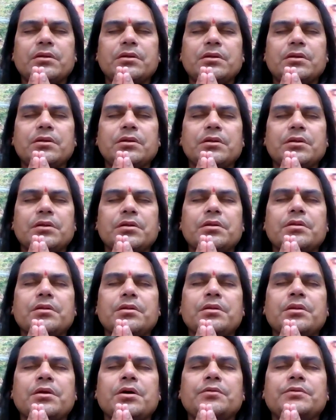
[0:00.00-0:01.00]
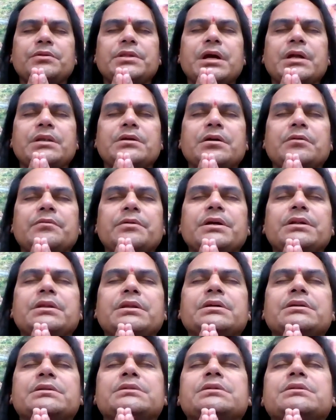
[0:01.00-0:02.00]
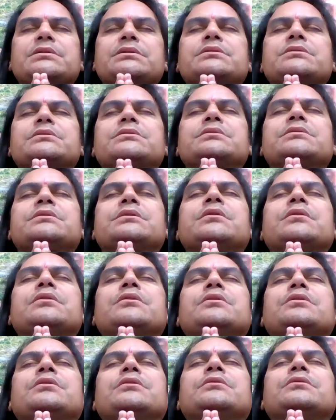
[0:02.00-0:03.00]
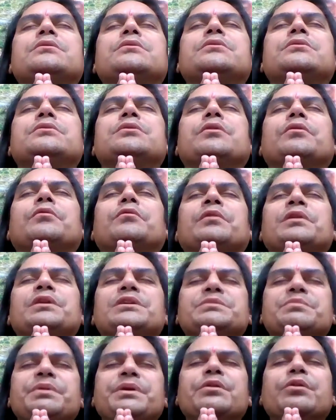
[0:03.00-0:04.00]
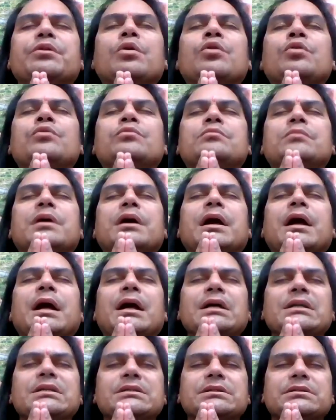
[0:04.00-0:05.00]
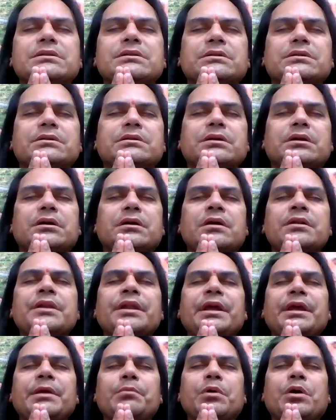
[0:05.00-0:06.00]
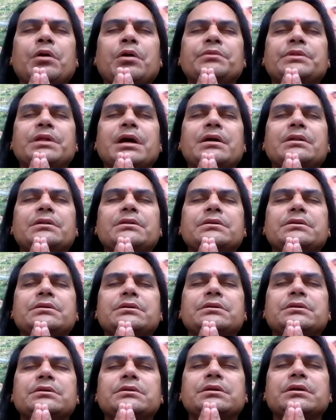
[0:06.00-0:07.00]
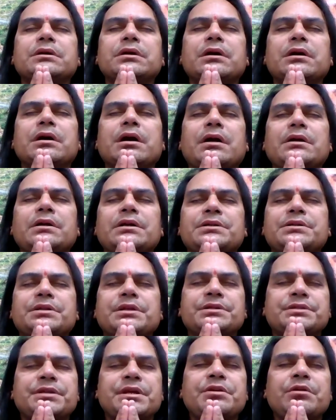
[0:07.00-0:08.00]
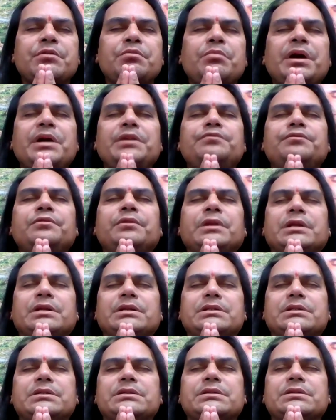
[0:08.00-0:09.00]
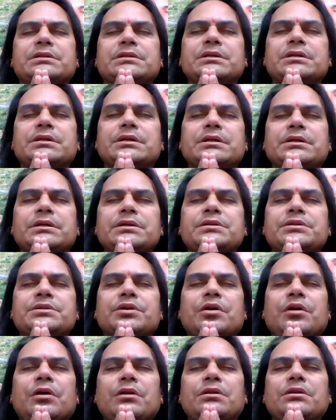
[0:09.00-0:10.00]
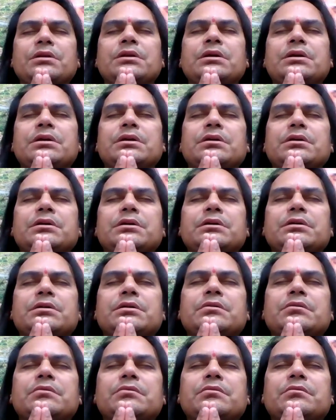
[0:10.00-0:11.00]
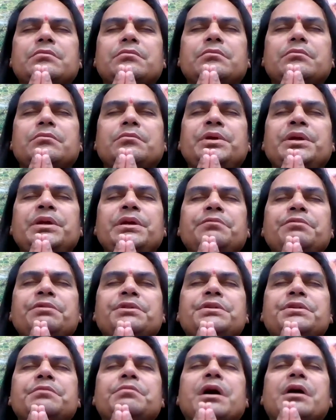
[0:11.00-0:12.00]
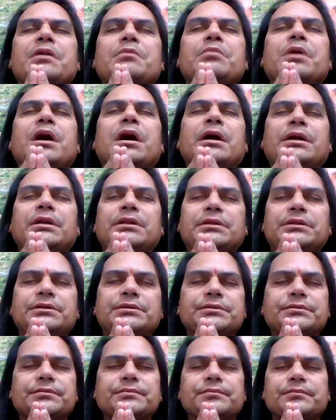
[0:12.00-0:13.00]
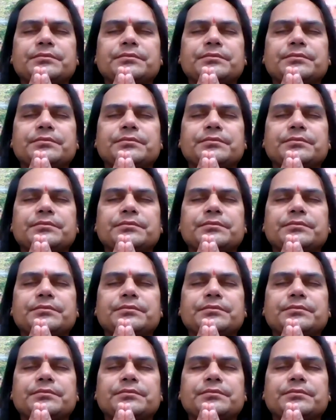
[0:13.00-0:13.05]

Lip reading: Now with that awareness, we'll speak Om as a name of that highest state of mindfulness. It's called being with divine mind.